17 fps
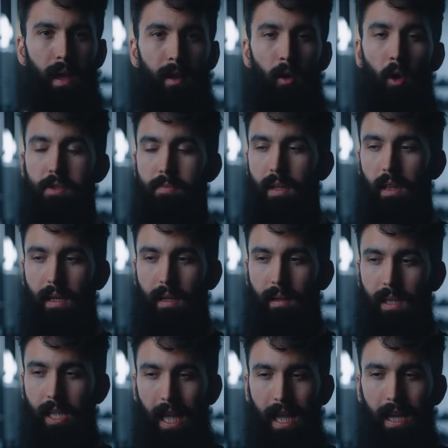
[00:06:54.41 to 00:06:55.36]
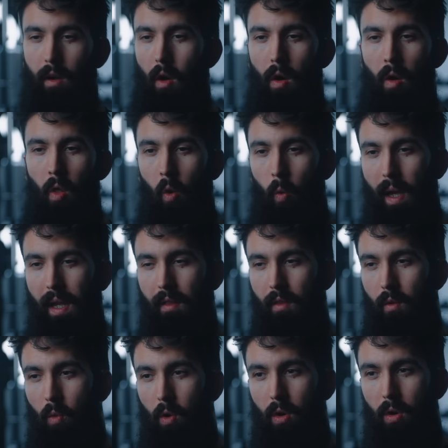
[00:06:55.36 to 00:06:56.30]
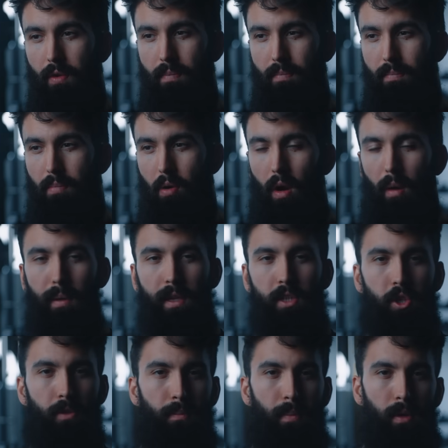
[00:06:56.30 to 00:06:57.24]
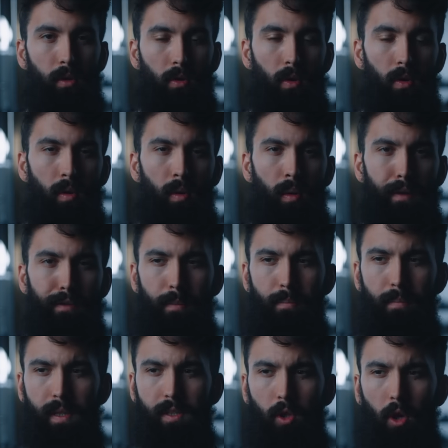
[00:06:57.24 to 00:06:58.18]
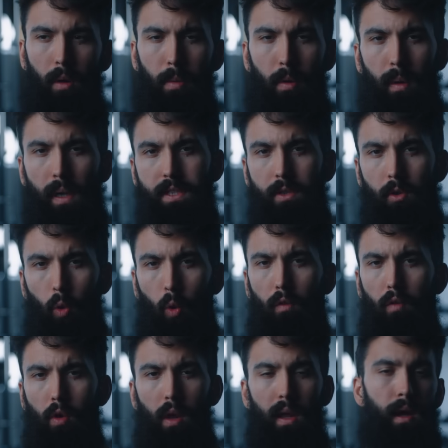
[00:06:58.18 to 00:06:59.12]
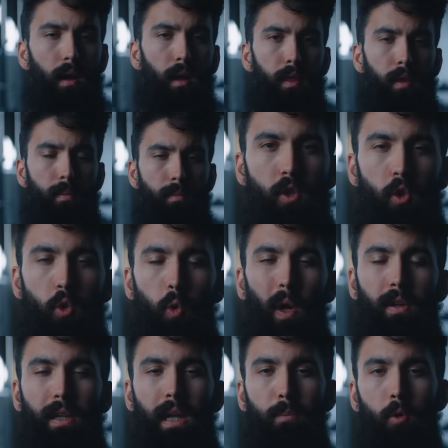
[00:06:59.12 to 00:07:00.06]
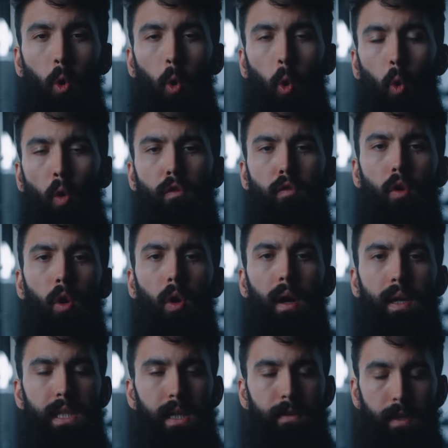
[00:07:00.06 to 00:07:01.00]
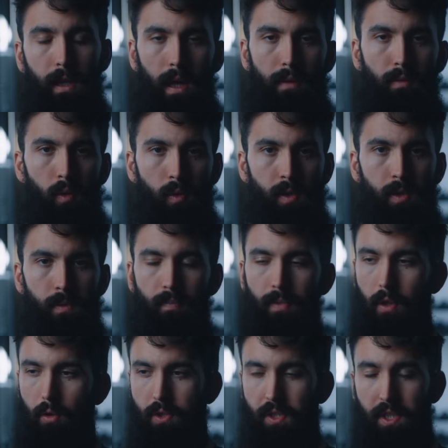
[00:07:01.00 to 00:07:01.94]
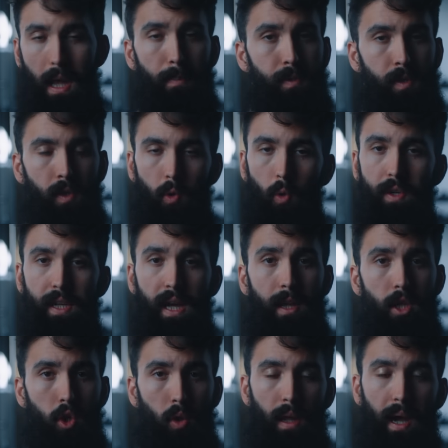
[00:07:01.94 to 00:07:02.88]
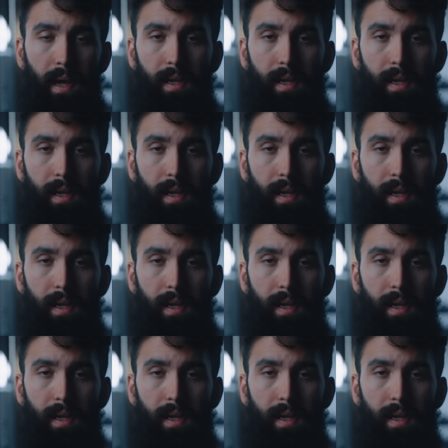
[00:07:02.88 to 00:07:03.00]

And ultimately, gaining all the weight in the world probably shouldn't be your goal if it means compromising your overall health. So try to keep your overall activity levels, your steps, your intentional